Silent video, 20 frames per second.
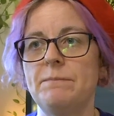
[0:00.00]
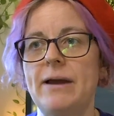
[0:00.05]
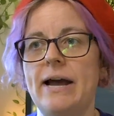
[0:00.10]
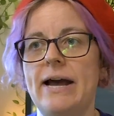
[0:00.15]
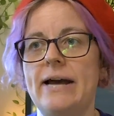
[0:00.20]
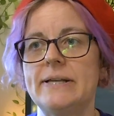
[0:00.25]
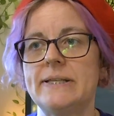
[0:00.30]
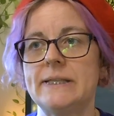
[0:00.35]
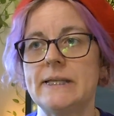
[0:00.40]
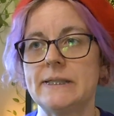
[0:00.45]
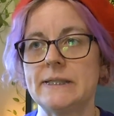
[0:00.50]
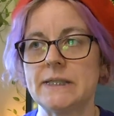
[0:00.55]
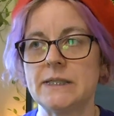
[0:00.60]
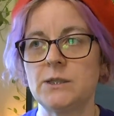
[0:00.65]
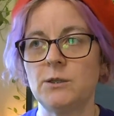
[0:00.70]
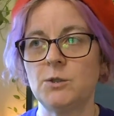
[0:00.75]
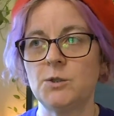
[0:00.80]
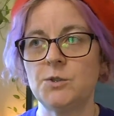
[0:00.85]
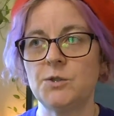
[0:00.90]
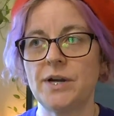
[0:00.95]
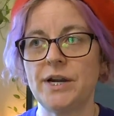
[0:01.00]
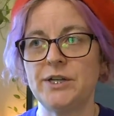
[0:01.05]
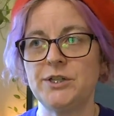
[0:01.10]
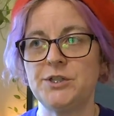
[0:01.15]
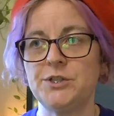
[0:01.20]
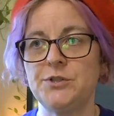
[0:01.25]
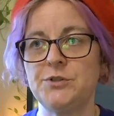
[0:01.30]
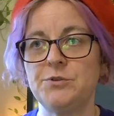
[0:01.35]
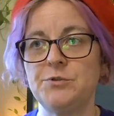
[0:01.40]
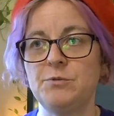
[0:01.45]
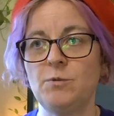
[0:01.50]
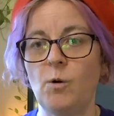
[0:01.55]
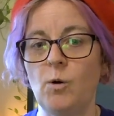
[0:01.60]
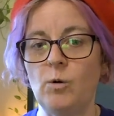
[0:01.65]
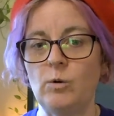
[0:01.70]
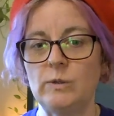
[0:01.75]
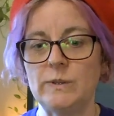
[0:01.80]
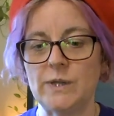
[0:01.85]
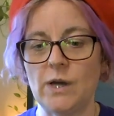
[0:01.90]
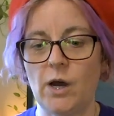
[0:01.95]
your past that's still trying to
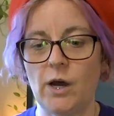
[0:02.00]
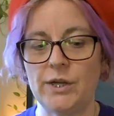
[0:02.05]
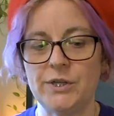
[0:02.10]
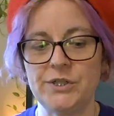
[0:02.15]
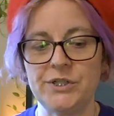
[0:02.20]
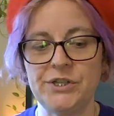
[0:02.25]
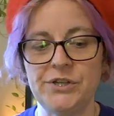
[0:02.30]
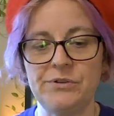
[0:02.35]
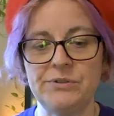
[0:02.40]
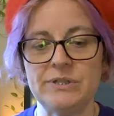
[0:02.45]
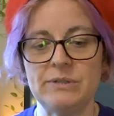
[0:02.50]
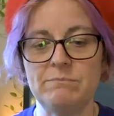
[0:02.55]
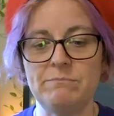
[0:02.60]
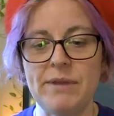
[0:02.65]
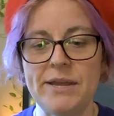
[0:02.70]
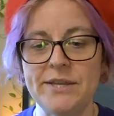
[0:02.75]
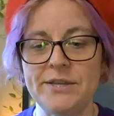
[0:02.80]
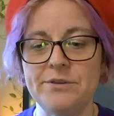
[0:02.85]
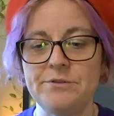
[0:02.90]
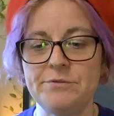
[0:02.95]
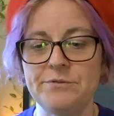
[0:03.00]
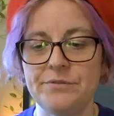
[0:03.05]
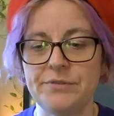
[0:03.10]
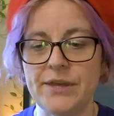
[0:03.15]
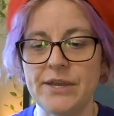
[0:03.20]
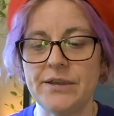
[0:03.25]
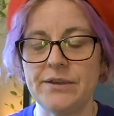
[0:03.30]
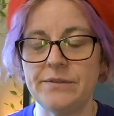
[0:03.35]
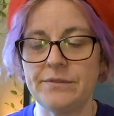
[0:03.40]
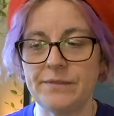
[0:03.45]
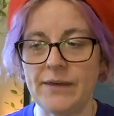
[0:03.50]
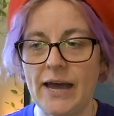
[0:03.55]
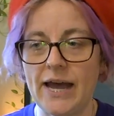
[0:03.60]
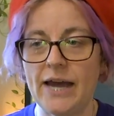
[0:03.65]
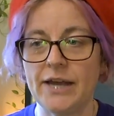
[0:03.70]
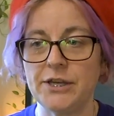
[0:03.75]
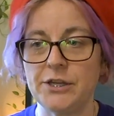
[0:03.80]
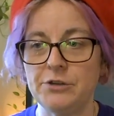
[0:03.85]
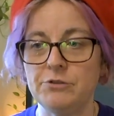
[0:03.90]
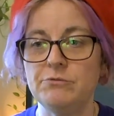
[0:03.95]
hold on to you to make you think
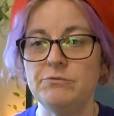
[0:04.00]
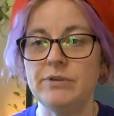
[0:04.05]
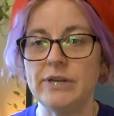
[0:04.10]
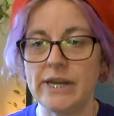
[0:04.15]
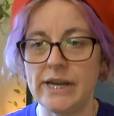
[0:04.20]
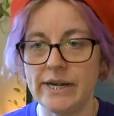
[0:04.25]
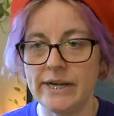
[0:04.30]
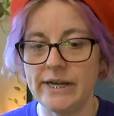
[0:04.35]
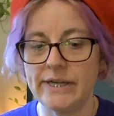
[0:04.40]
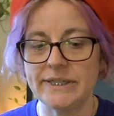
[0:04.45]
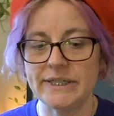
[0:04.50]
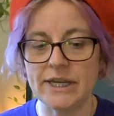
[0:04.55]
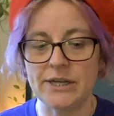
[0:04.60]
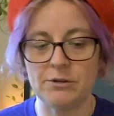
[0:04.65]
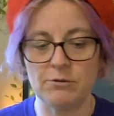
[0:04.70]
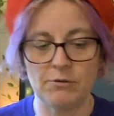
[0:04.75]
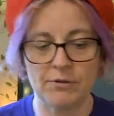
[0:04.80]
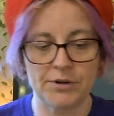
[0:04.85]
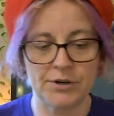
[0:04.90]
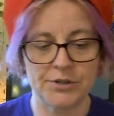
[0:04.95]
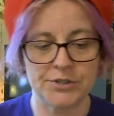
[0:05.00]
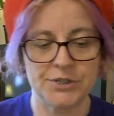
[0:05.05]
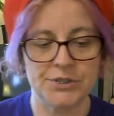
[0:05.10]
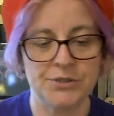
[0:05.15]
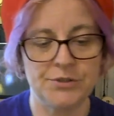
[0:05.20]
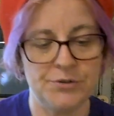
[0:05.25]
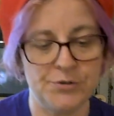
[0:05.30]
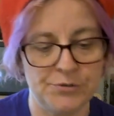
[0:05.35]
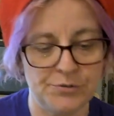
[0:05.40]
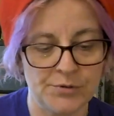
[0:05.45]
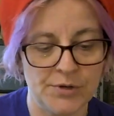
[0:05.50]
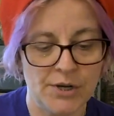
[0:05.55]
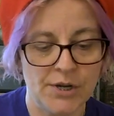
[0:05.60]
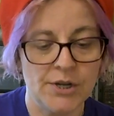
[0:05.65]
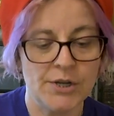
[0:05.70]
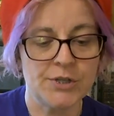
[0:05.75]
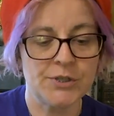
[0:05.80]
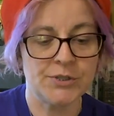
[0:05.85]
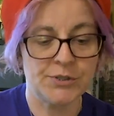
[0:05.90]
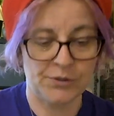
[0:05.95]
that you need it in order to
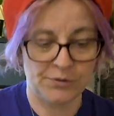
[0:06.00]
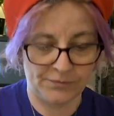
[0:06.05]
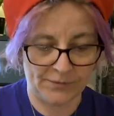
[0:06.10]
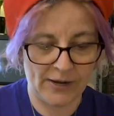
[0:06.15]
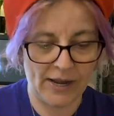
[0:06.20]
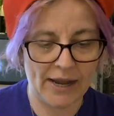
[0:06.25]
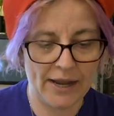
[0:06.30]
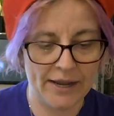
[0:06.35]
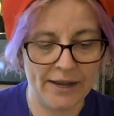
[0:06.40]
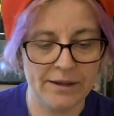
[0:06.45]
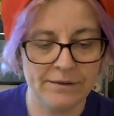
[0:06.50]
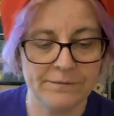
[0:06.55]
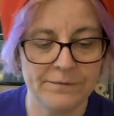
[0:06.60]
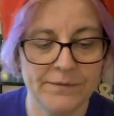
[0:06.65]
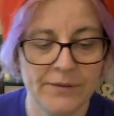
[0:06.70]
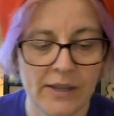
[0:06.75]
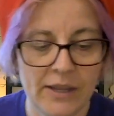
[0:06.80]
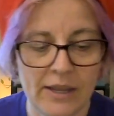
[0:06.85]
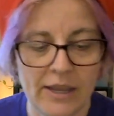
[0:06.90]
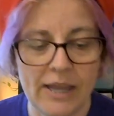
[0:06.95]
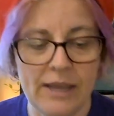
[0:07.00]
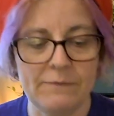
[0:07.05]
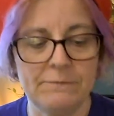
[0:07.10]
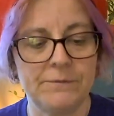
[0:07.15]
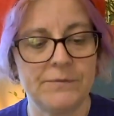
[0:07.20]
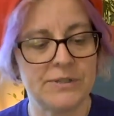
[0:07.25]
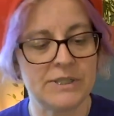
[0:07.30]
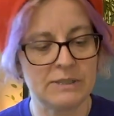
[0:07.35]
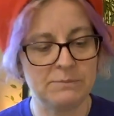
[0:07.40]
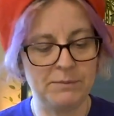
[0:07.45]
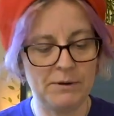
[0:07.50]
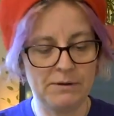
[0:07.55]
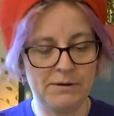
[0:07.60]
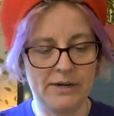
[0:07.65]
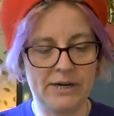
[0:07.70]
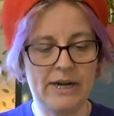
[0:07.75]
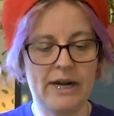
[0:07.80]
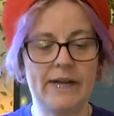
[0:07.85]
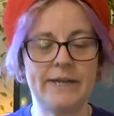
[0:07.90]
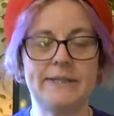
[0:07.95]
survive. And for
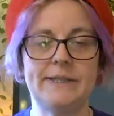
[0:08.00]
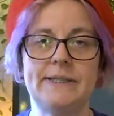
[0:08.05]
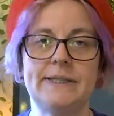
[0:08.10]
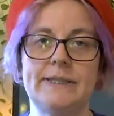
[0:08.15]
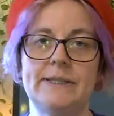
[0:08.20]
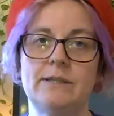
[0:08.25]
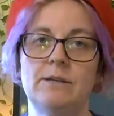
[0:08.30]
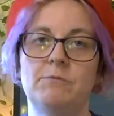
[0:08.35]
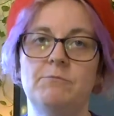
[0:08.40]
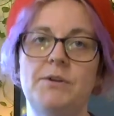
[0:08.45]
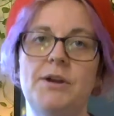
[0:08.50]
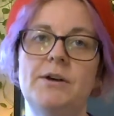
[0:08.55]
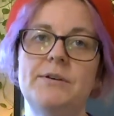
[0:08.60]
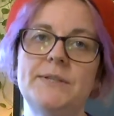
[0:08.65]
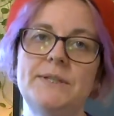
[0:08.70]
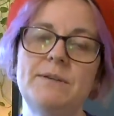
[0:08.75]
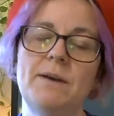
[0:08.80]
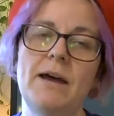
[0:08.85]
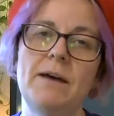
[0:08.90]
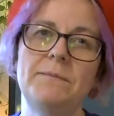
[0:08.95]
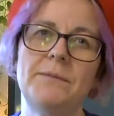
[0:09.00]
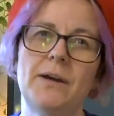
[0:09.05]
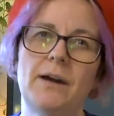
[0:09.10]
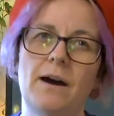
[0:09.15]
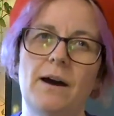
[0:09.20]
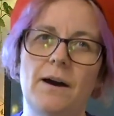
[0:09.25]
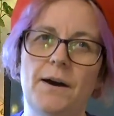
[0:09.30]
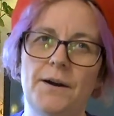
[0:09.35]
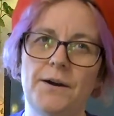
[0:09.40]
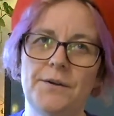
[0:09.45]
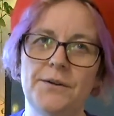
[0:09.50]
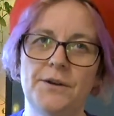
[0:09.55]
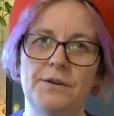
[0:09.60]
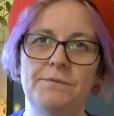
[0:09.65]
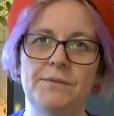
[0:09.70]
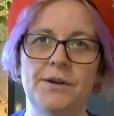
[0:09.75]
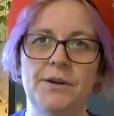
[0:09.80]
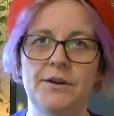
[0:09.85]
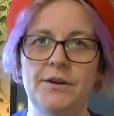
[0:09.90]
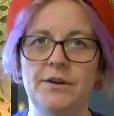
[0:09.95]
spirit guidance, we also have the card
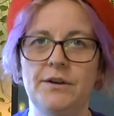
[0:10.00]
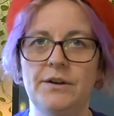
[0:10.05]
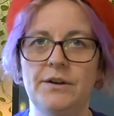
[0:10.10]
of